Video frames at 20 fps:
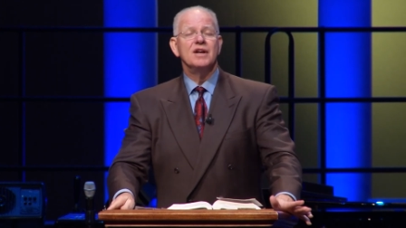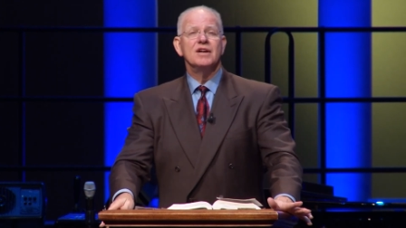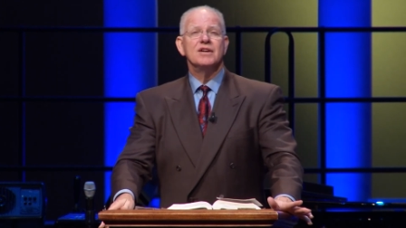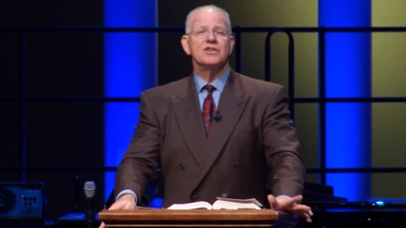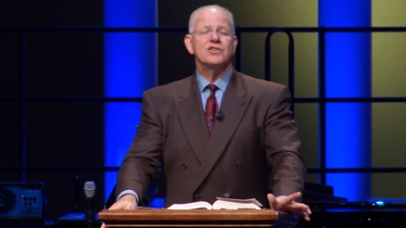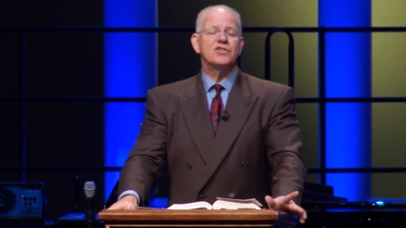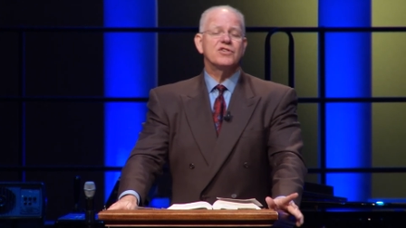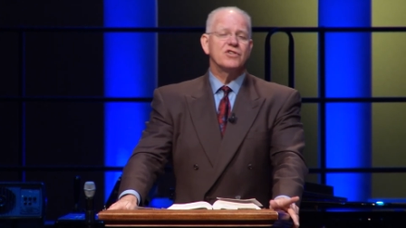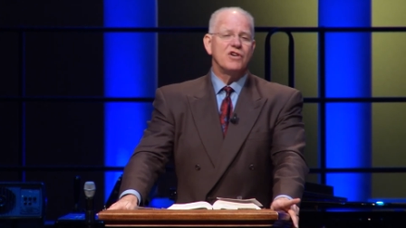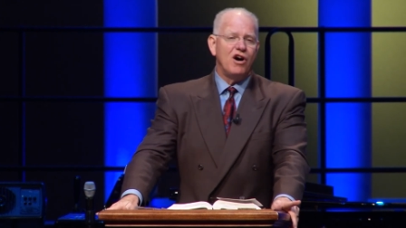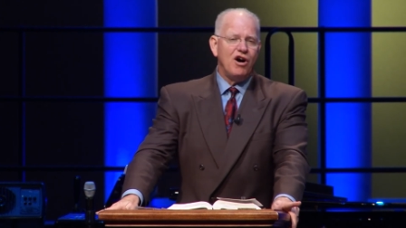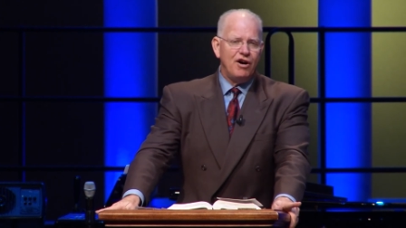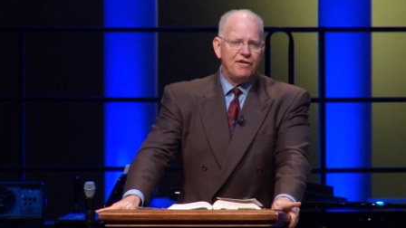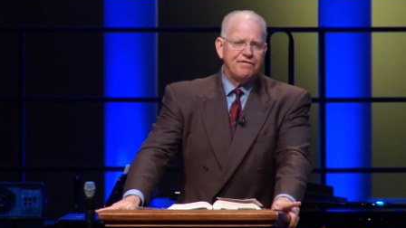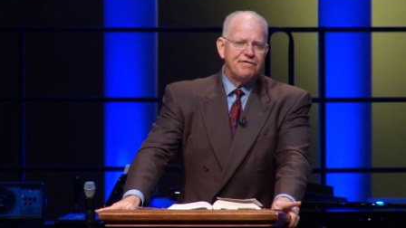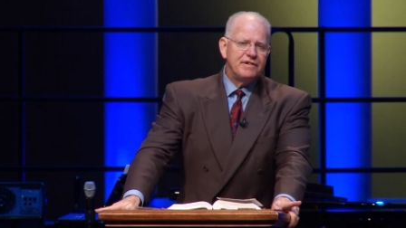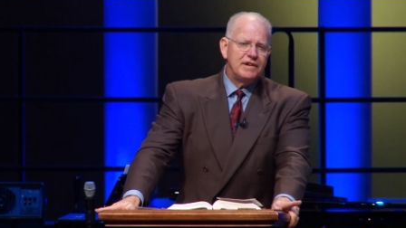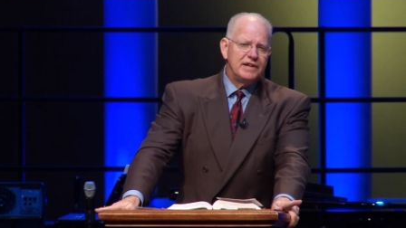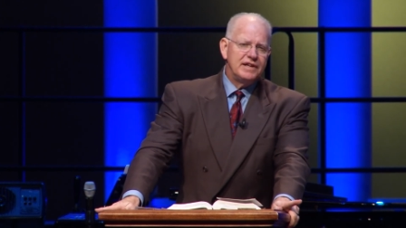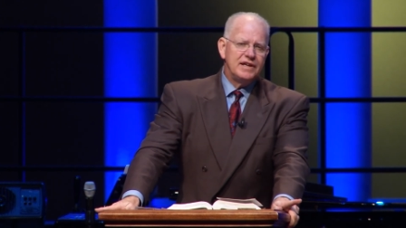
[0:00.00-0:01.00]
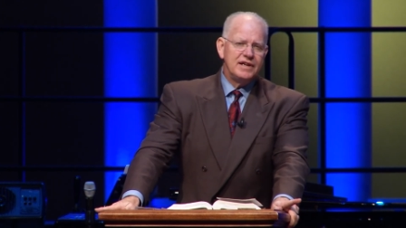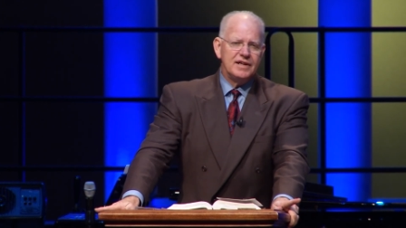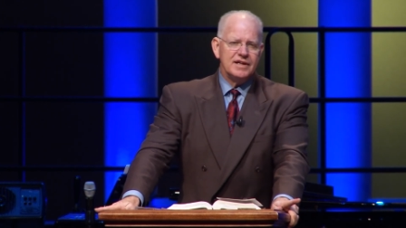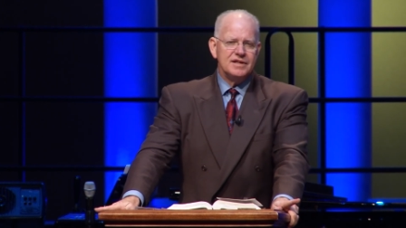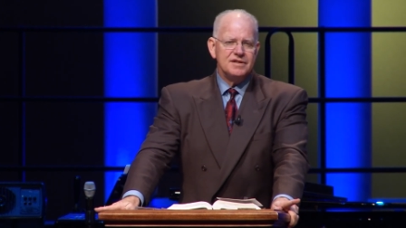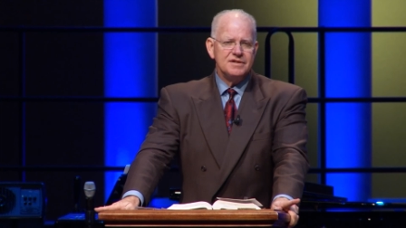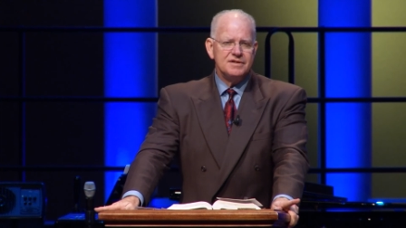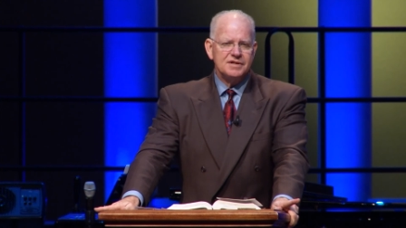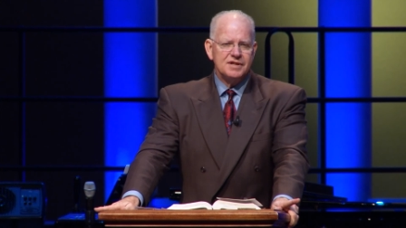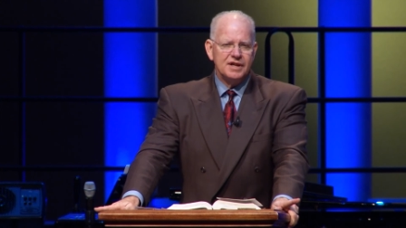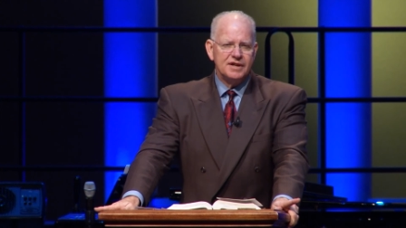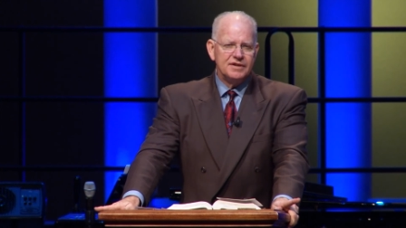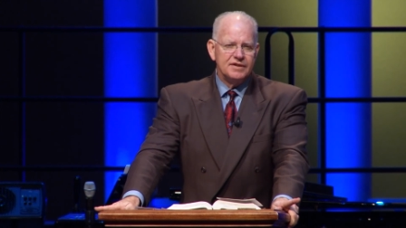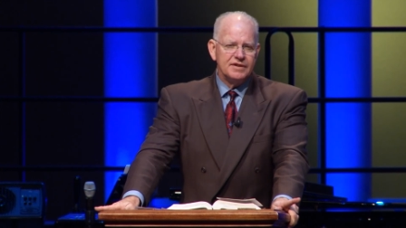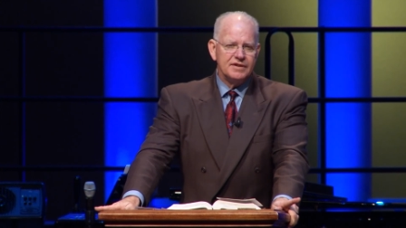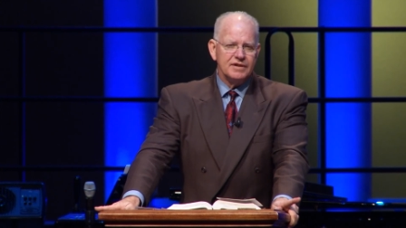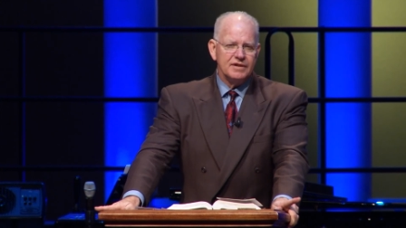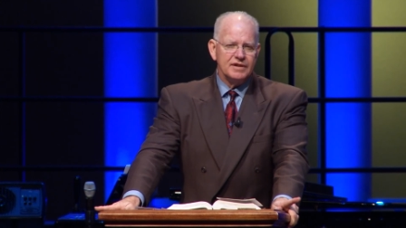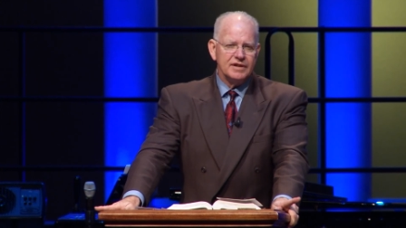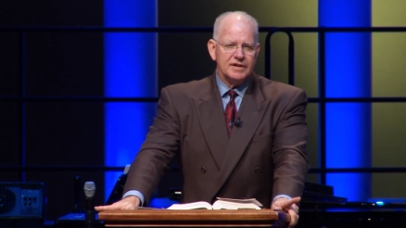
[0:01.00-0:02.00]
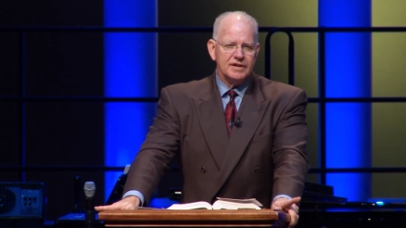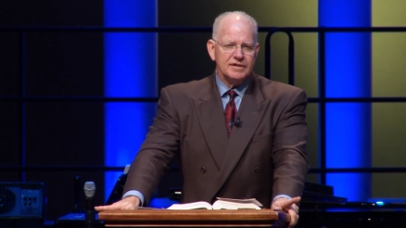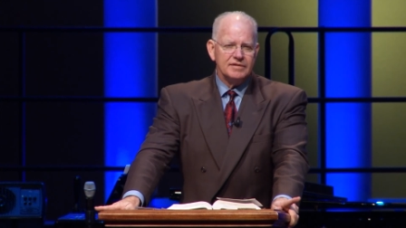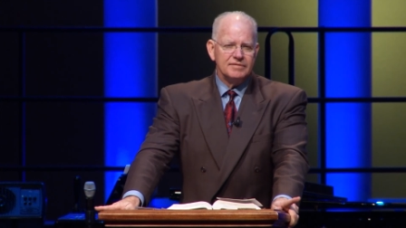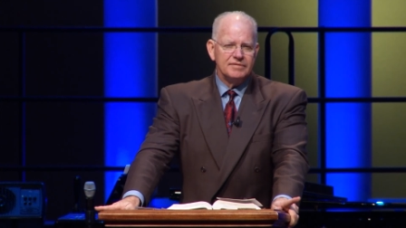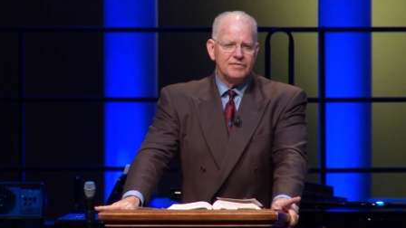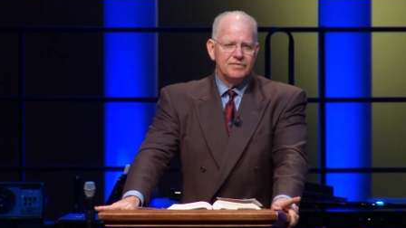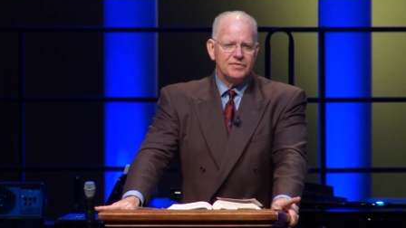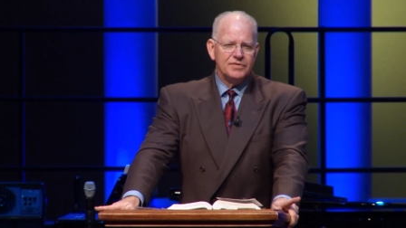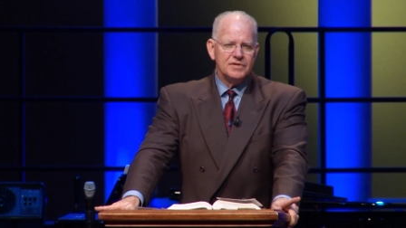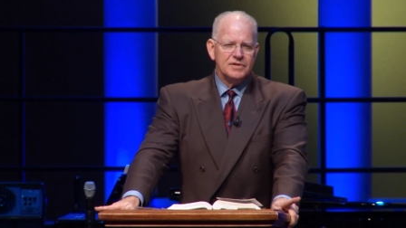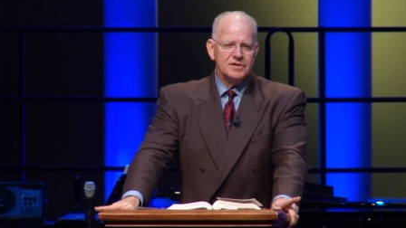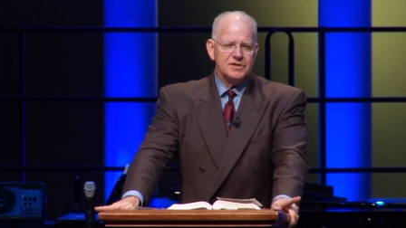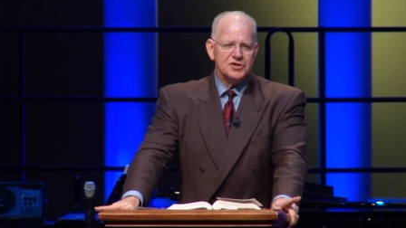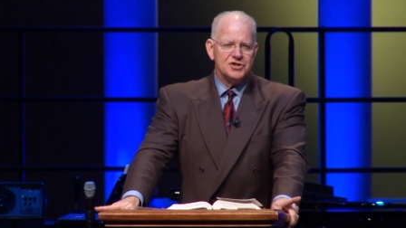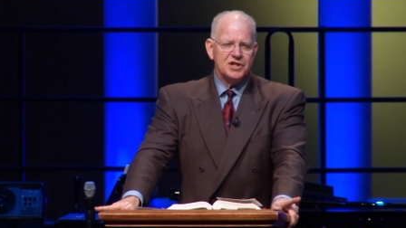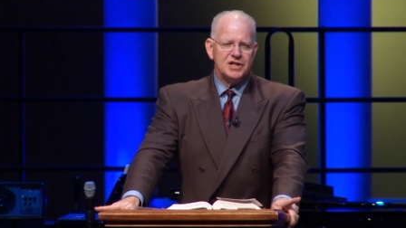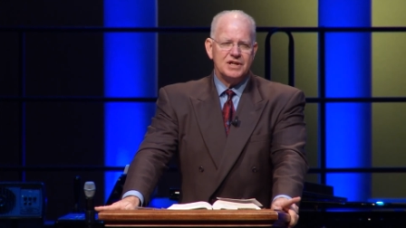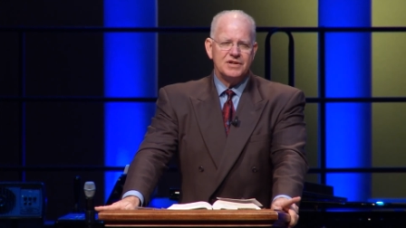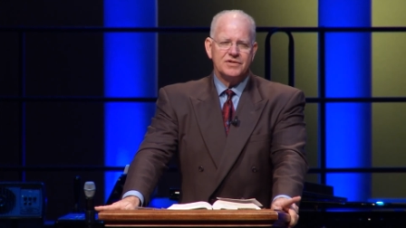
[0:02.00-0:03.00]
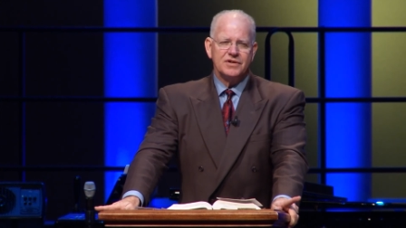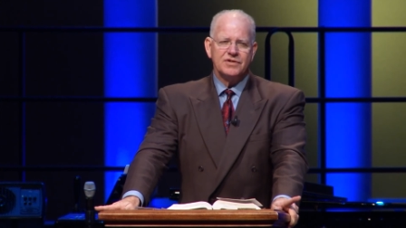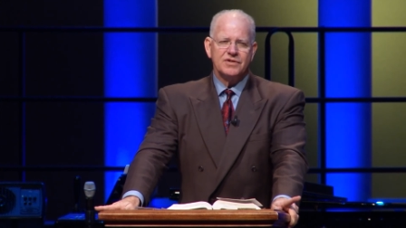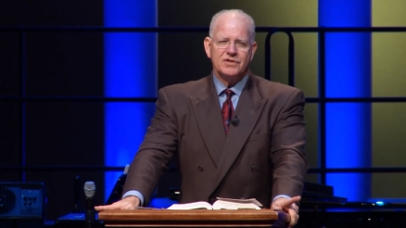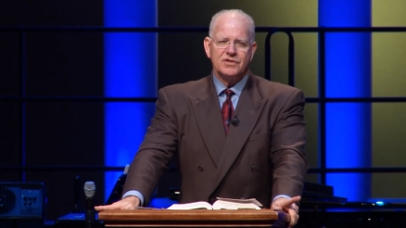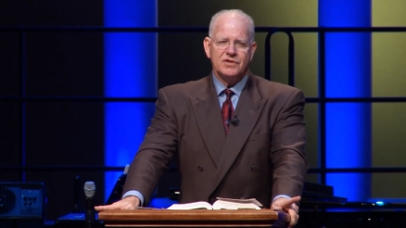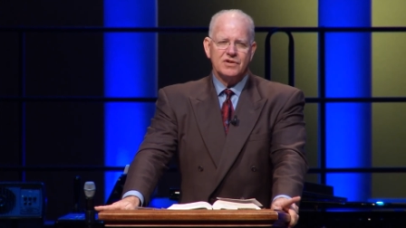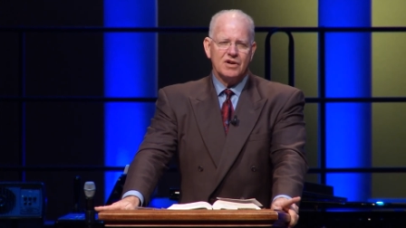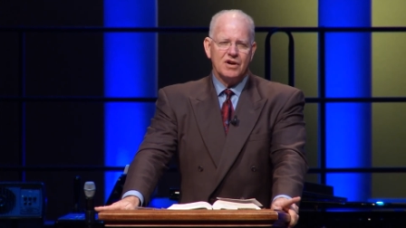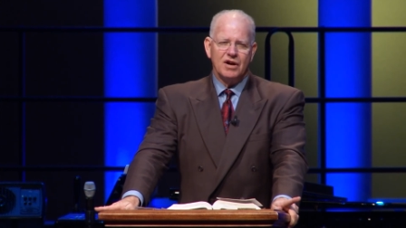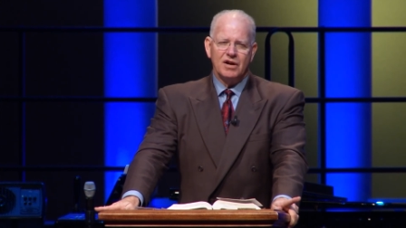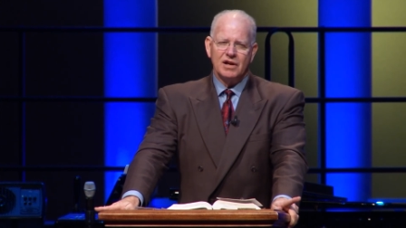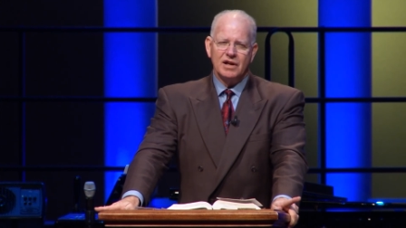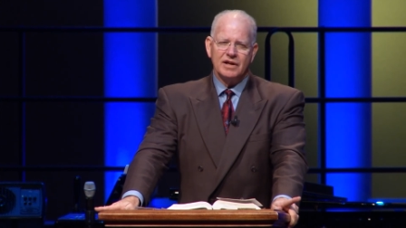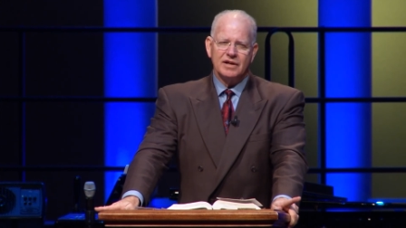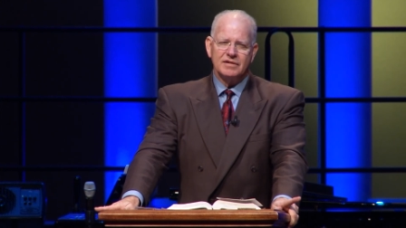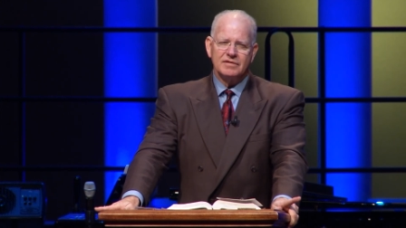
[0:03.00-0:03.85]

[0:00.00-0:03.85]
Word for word: Softly and tenderly, Jesus is calling,